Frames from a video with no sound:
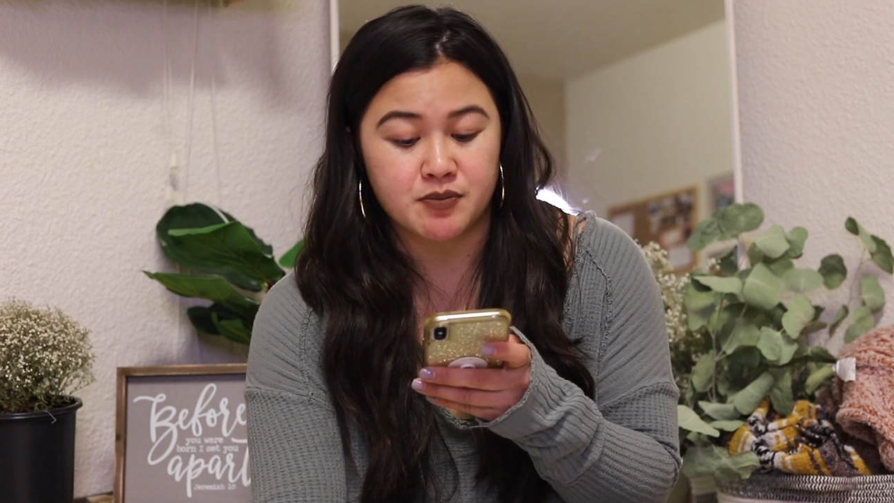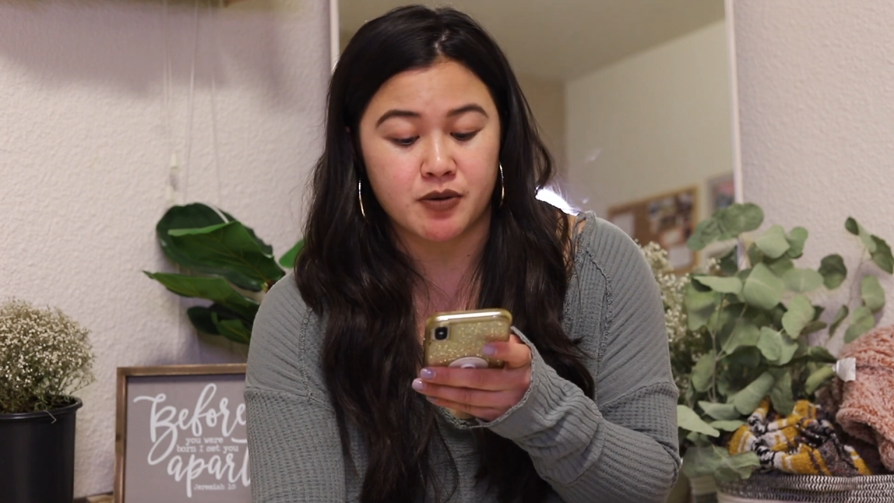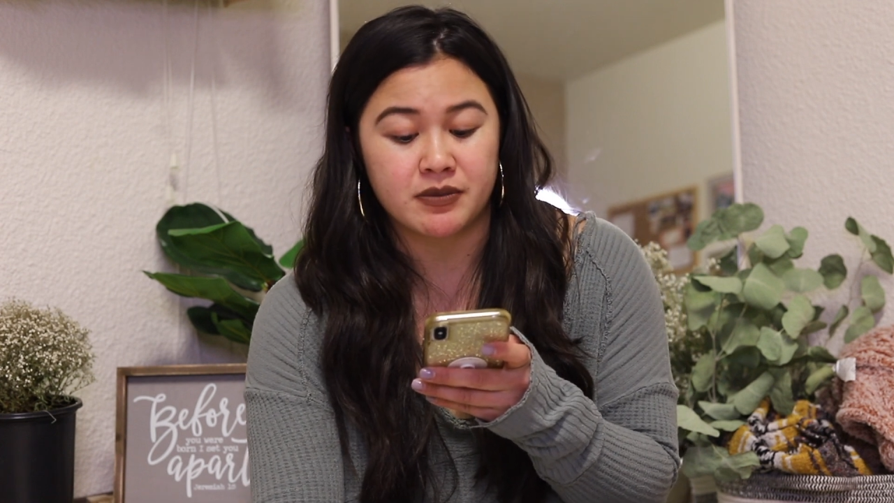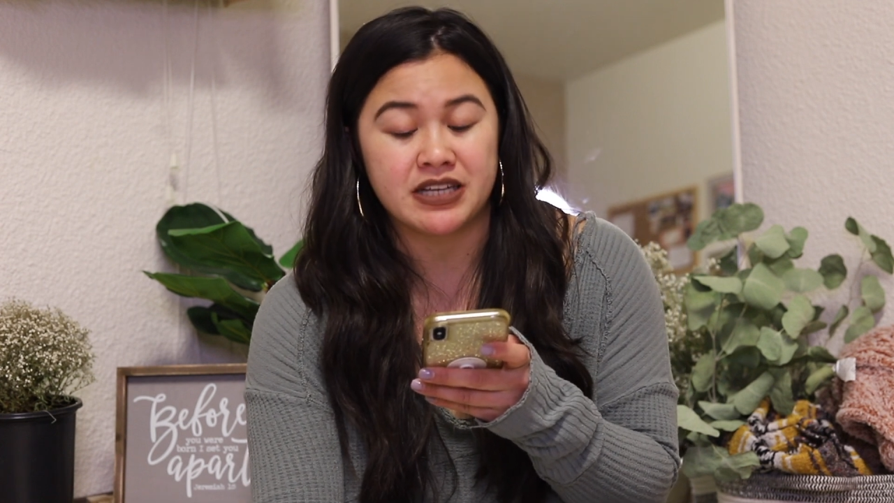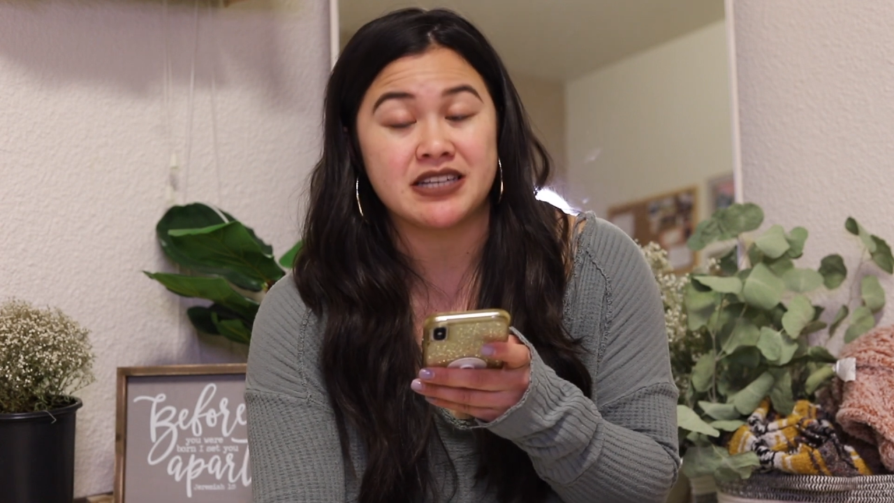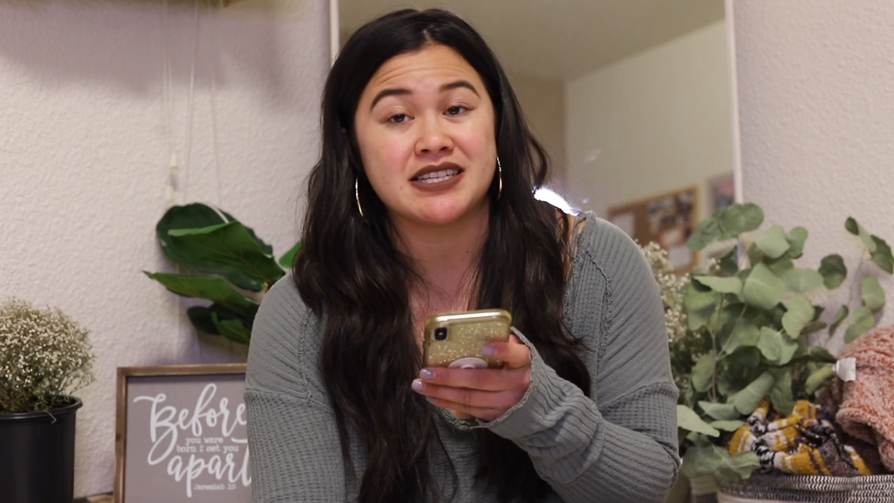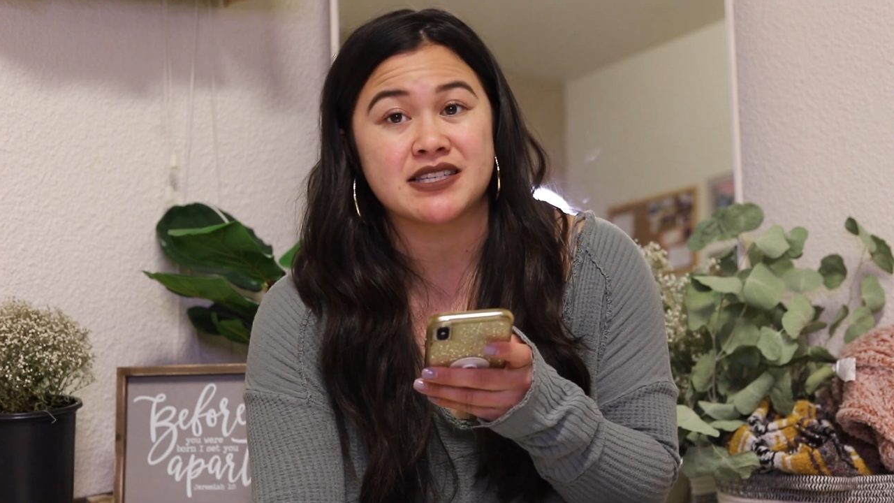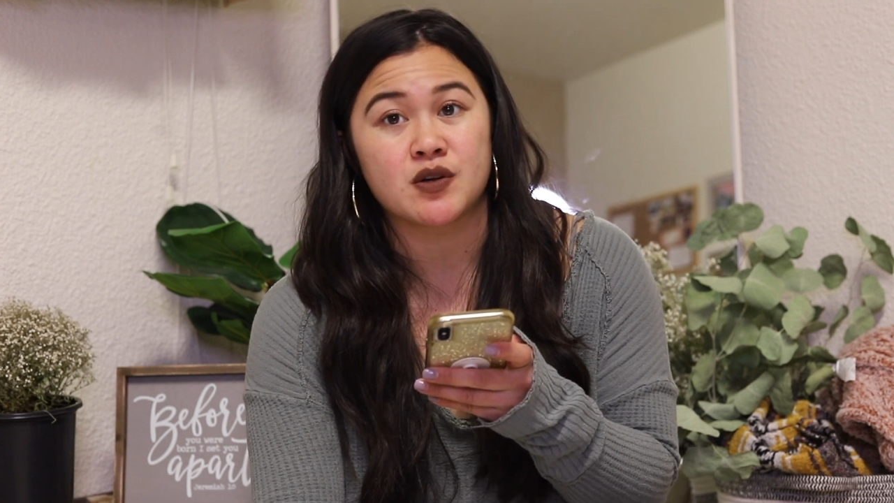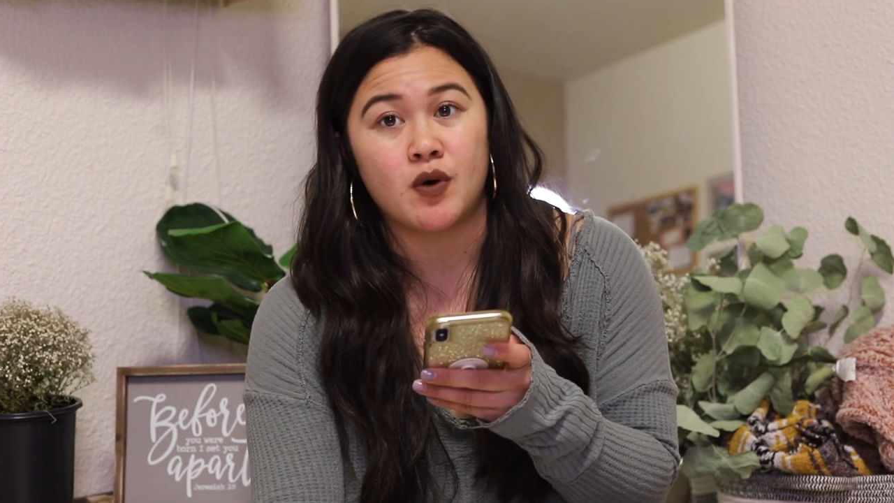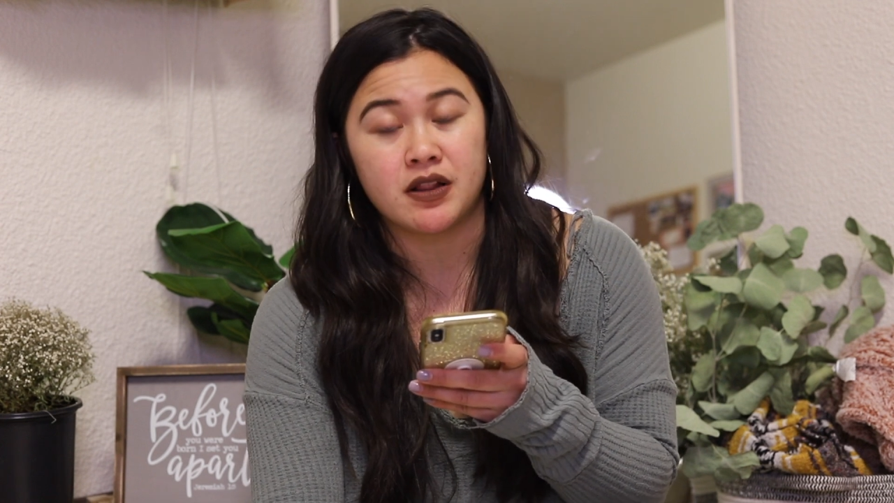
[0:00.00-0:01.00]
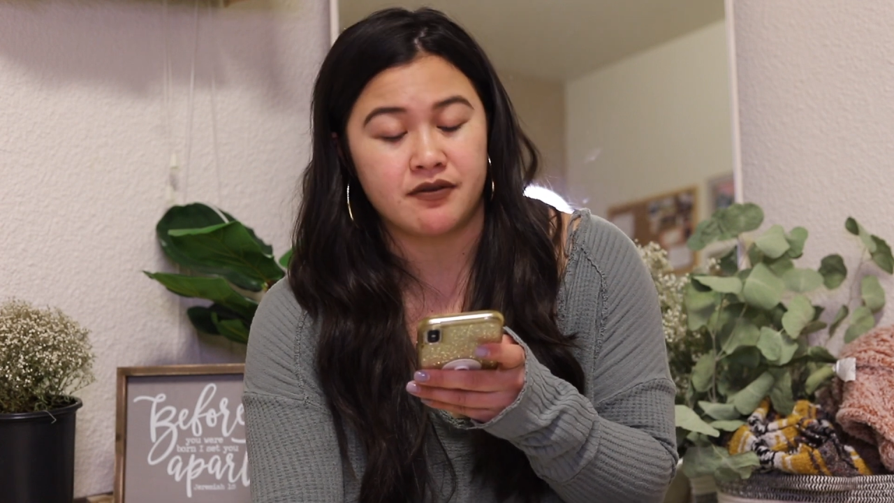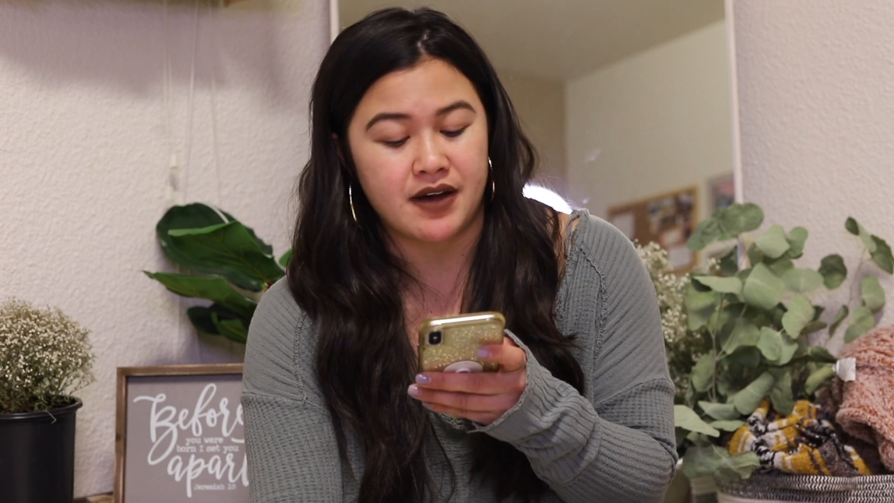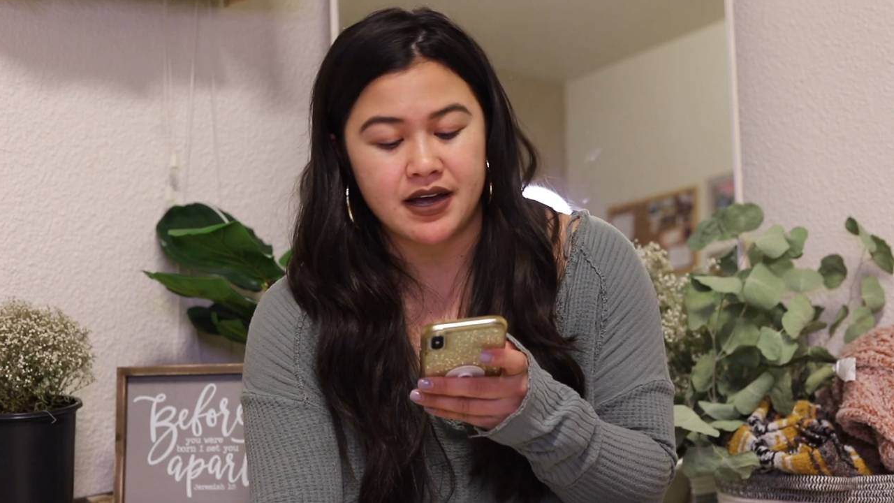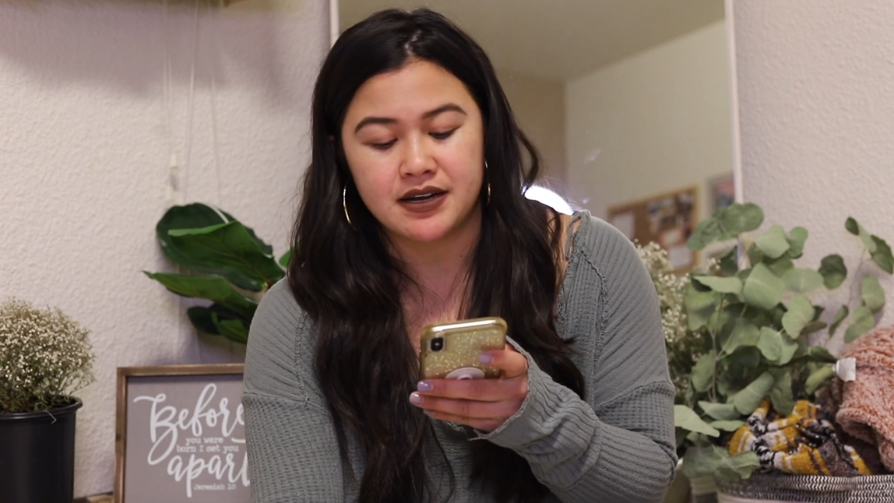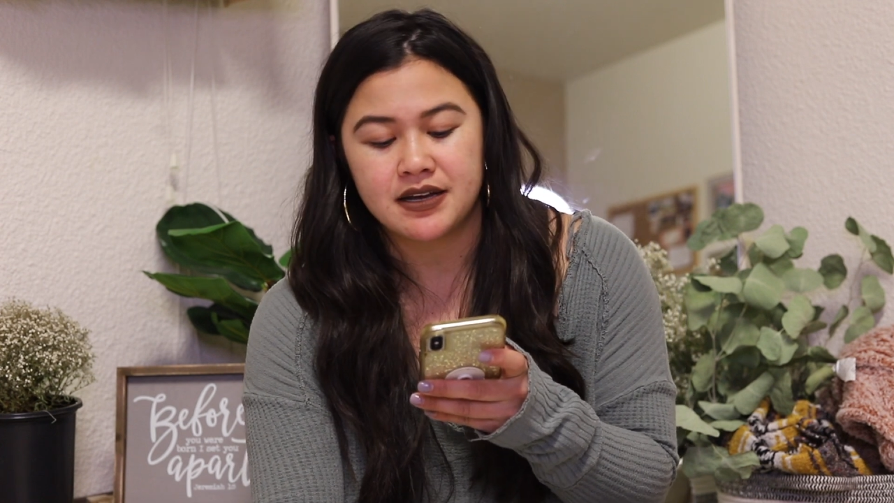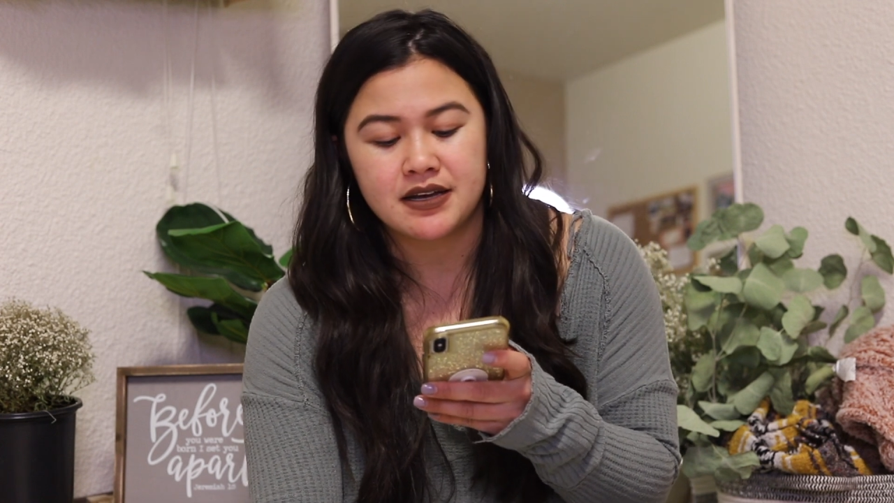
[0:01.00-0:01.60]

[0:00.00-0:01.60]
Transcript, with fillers: permanently disqualified.